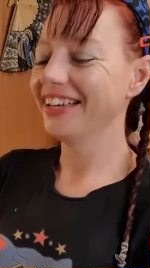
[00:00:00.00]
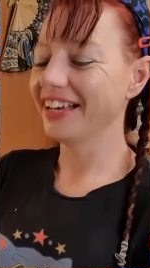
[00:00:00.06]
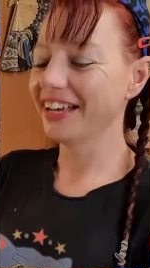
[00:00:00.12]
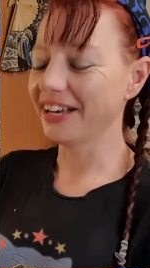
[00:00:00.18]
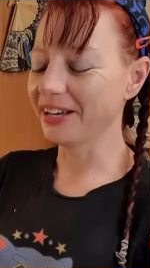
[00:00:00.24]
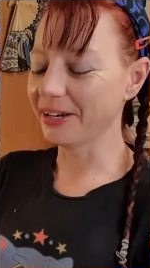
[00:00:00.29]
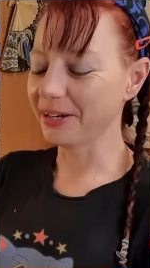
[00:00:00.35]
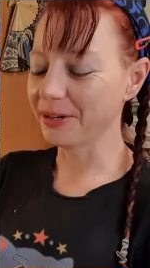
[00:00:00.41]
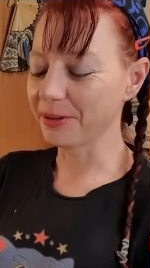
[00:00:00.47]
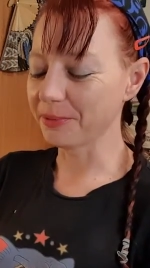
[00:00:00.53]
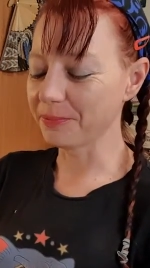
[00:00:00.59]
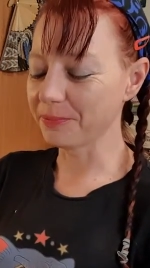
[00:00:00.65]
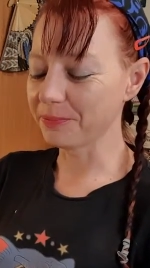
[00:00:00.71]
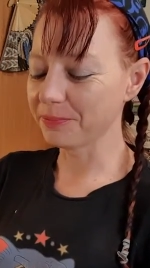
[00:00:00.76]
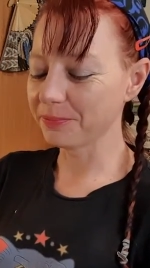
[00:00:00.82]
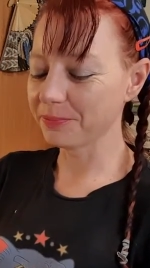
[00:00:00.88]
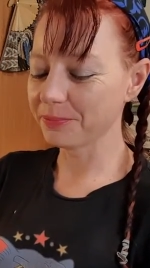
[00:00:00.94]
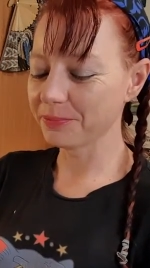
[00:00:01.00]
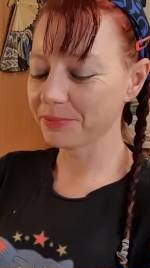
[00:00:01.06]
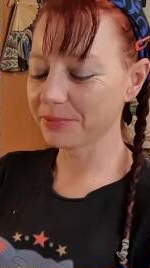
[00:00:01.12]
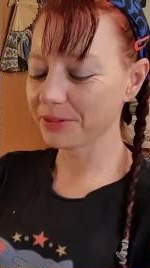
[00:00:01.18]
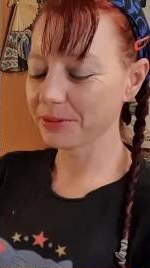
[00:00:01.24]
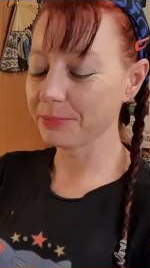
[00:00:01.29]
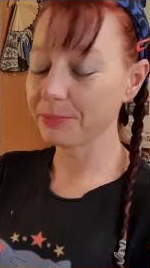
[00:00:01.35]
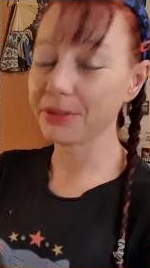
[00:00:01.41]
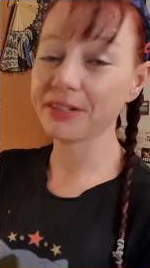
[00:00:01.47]

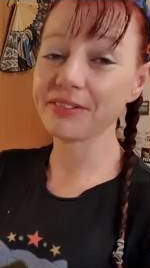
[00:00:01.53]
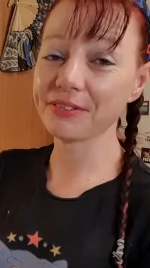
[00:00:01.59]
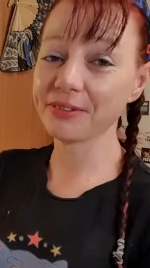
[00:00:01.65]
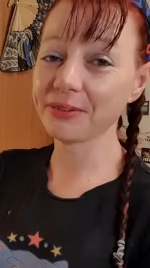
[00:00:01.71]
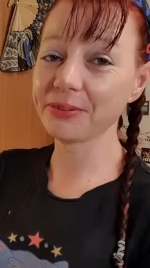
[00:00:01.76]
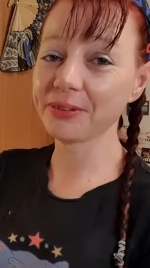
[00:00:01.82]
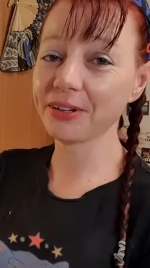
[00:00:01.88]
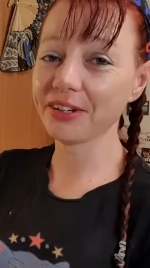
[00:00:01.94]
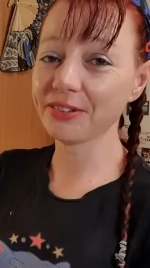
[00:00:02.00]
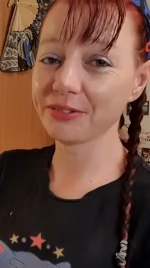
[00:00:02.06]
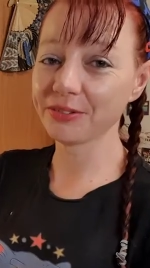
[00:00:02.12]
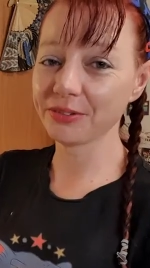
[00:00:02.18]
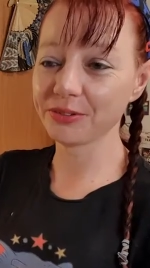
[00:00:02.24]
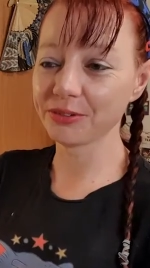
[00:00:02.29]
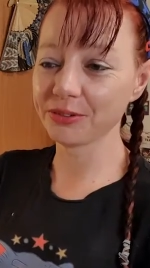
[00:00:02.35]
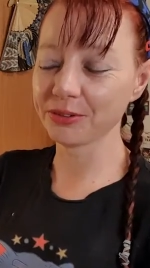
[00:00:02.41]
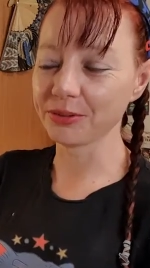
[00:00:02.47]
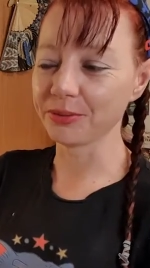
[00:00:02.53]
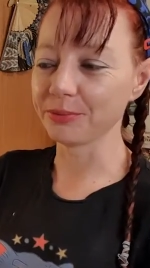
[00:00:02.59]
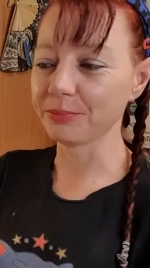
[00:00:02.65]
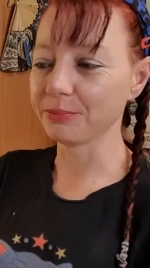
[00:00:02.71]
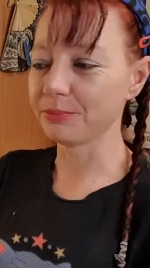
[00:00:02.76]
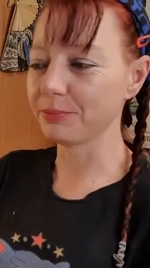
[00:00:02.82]
but it's still nice to do.